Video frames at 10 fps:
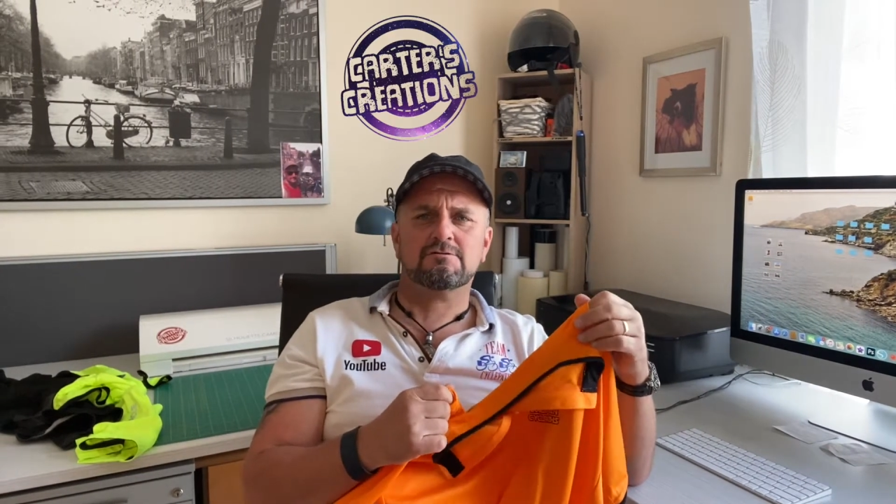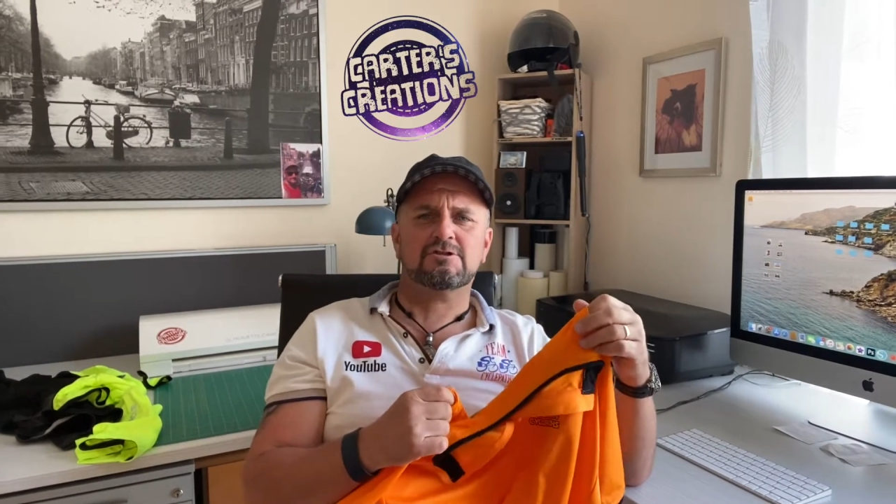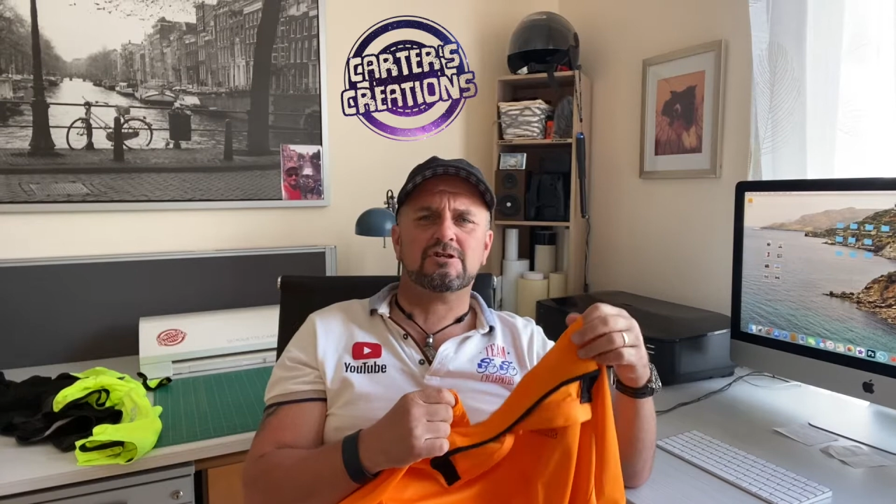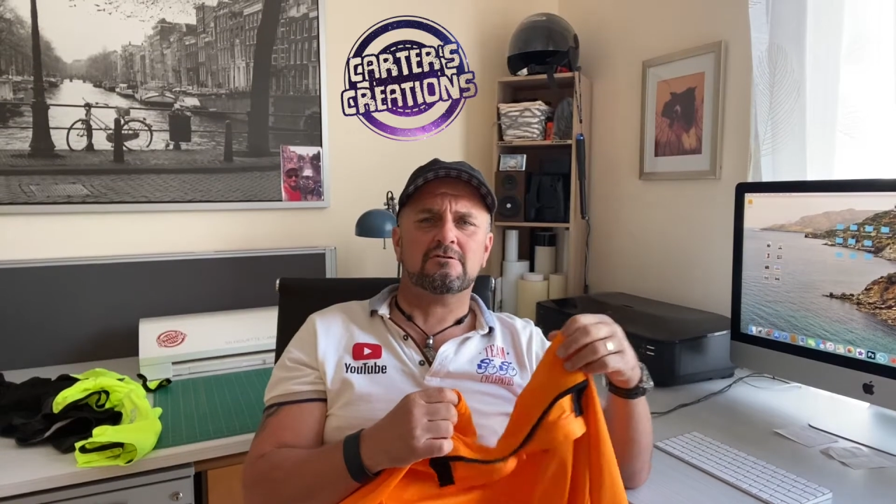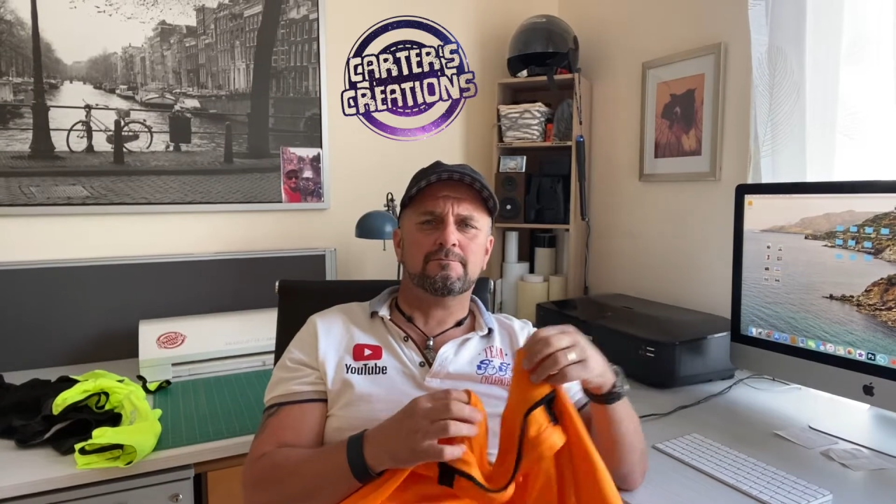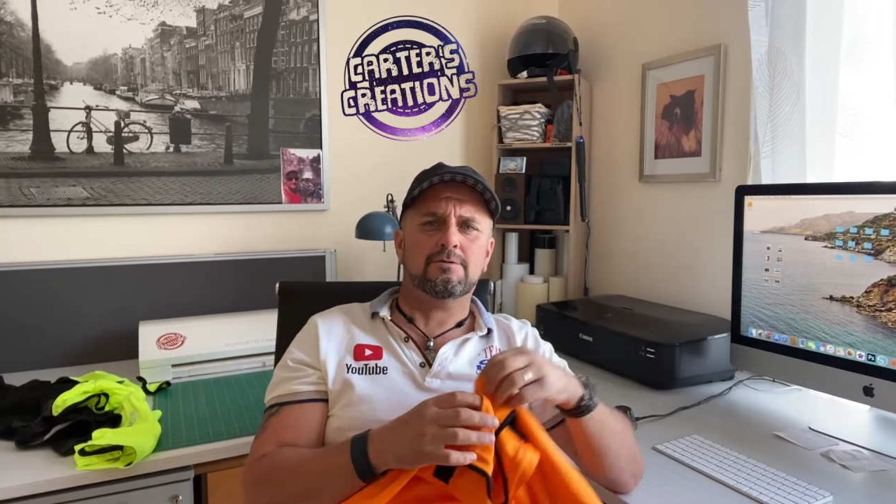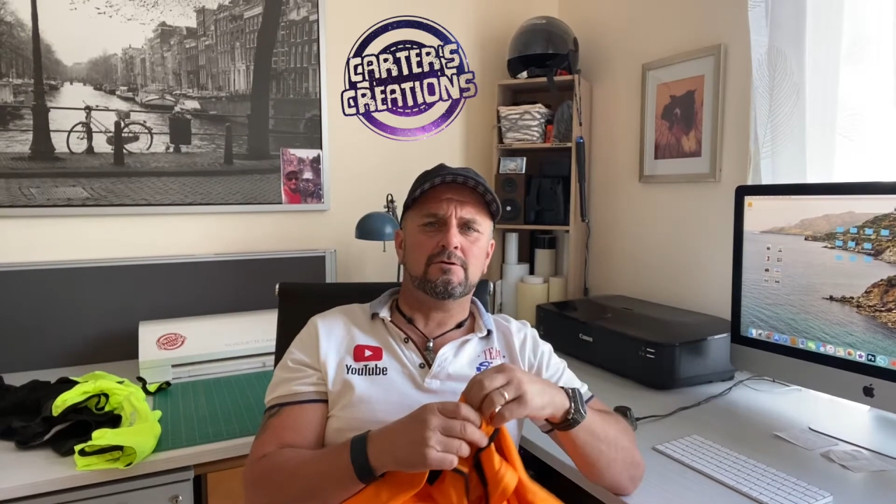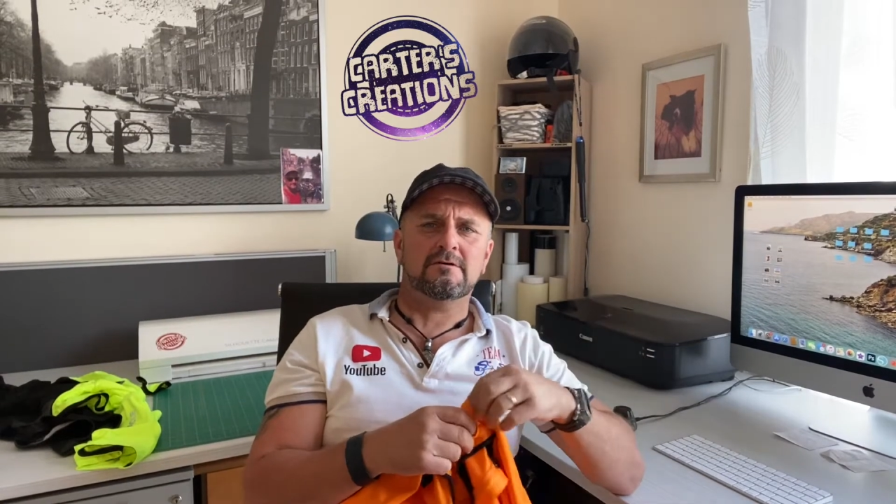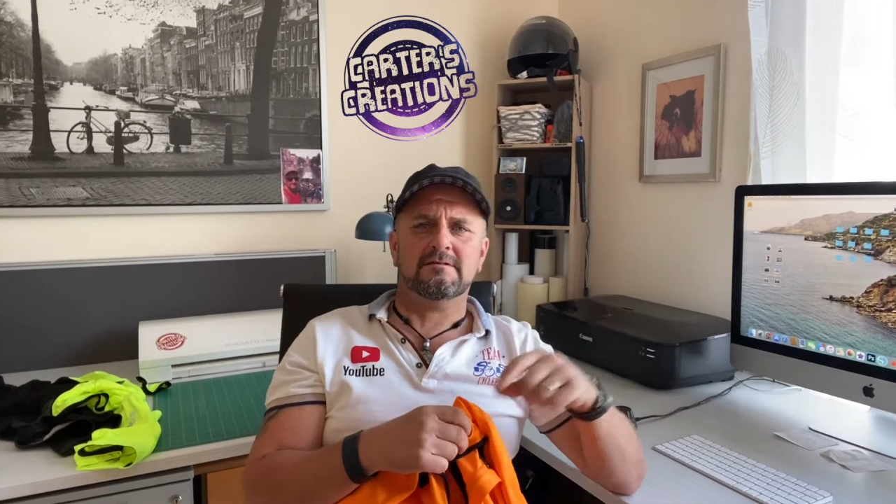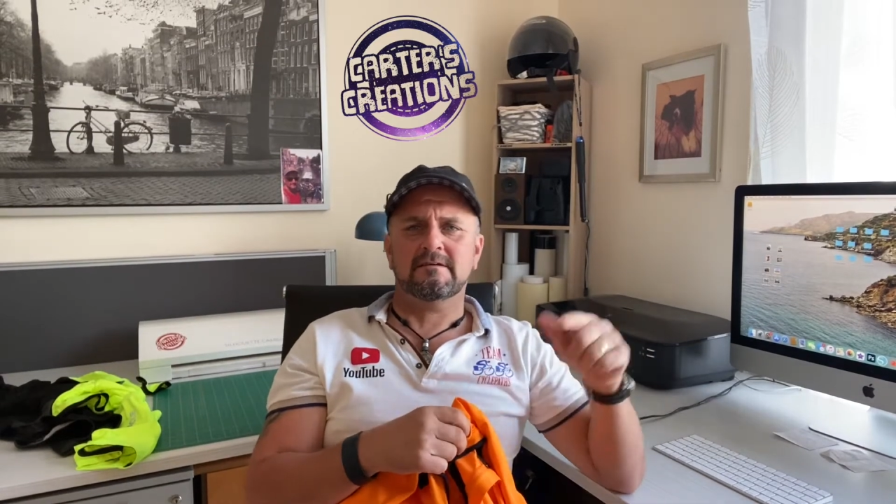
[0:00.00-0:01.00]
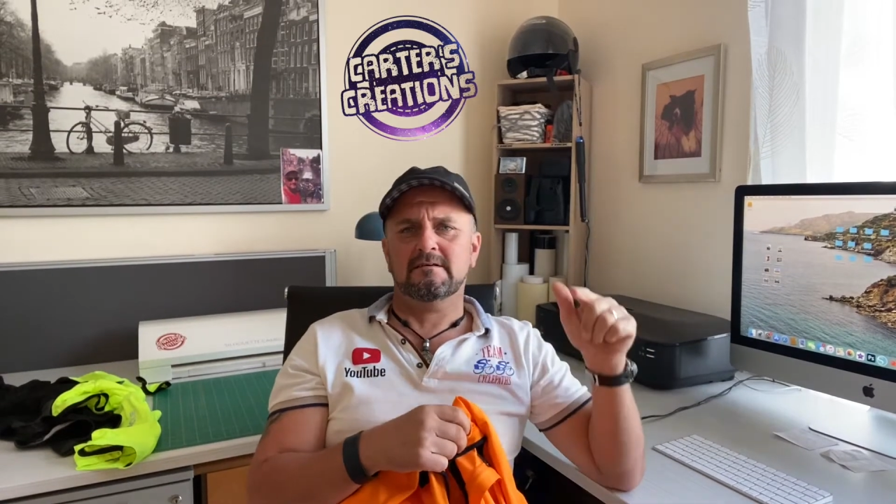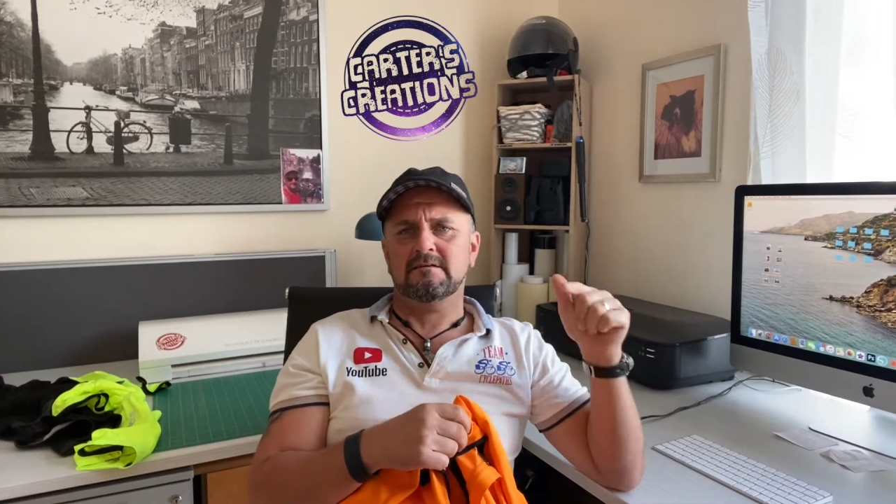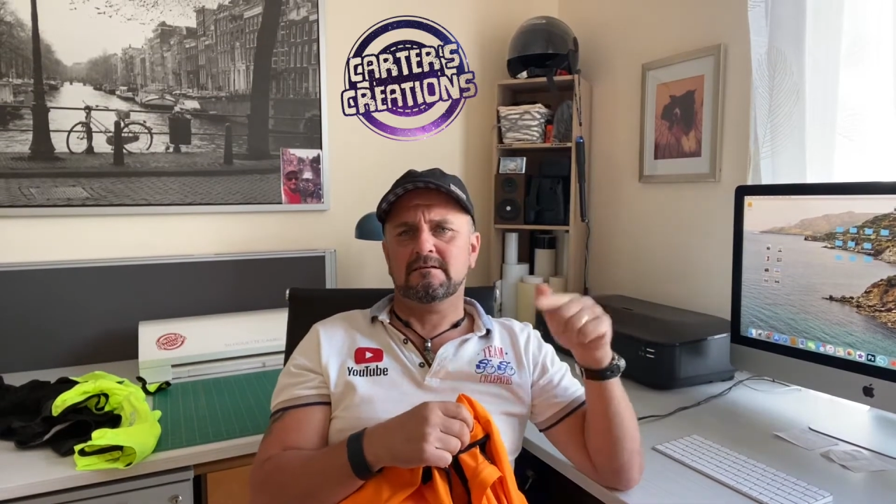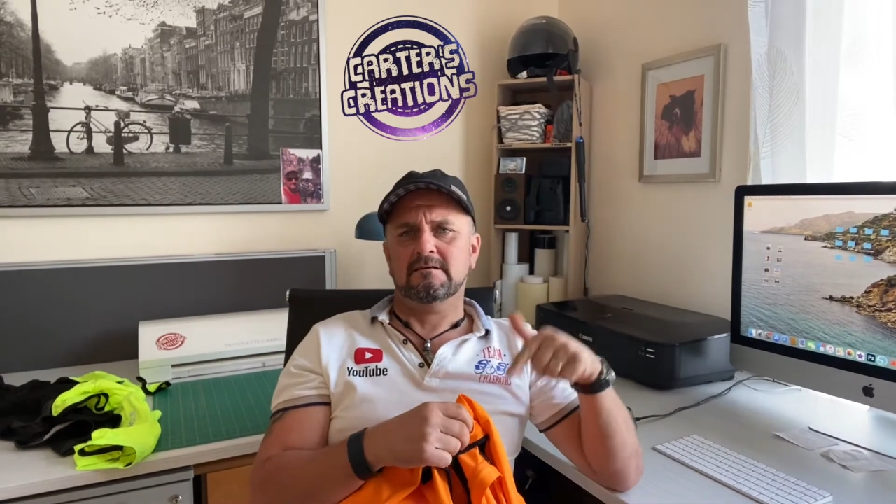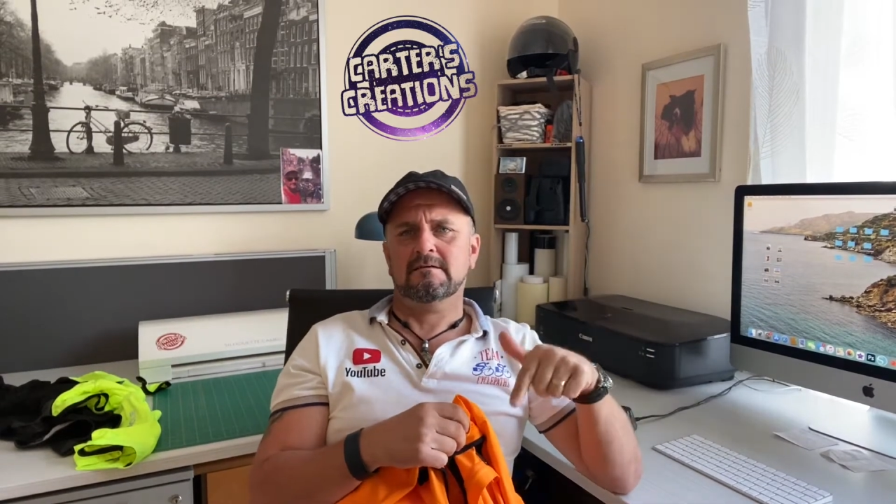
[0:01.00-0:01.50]
which I'll put in
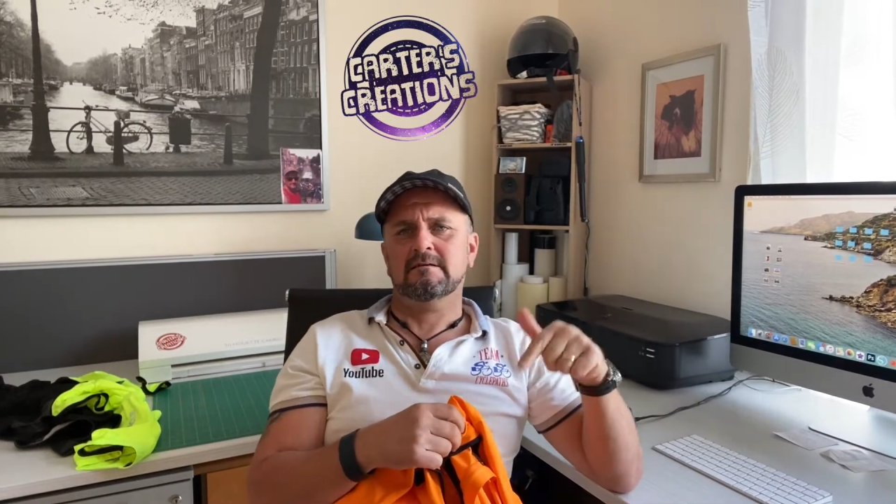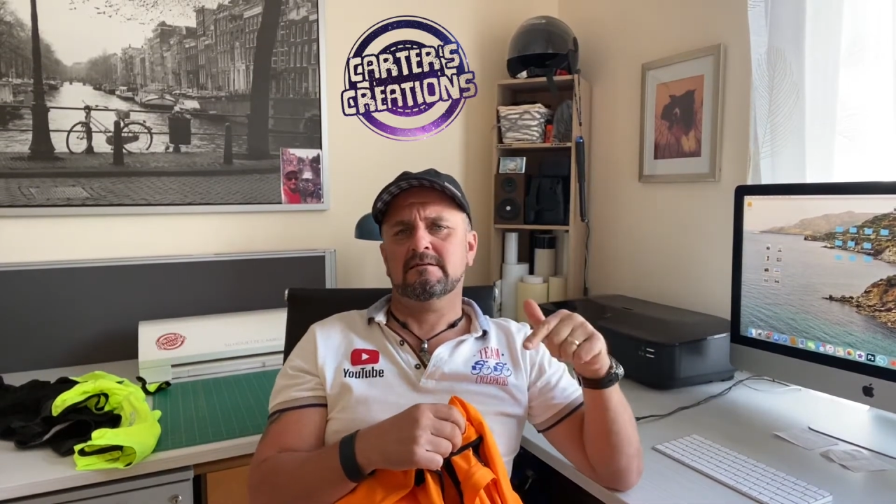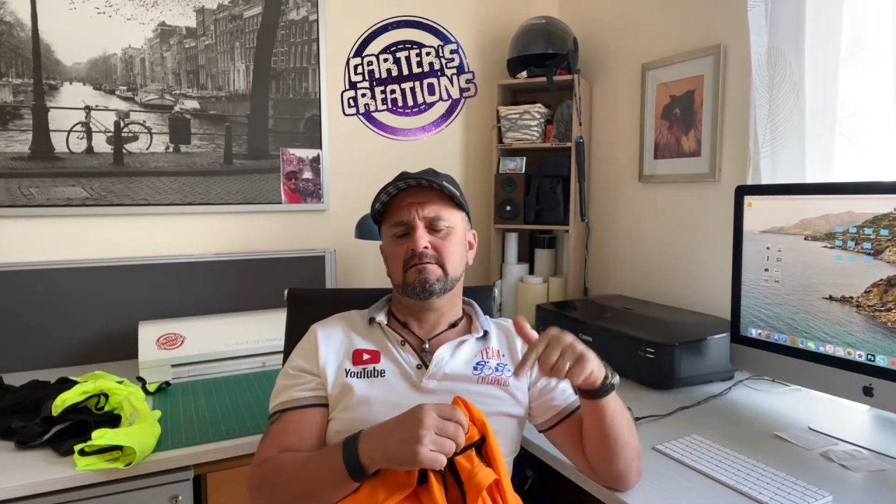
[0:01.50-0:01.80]
a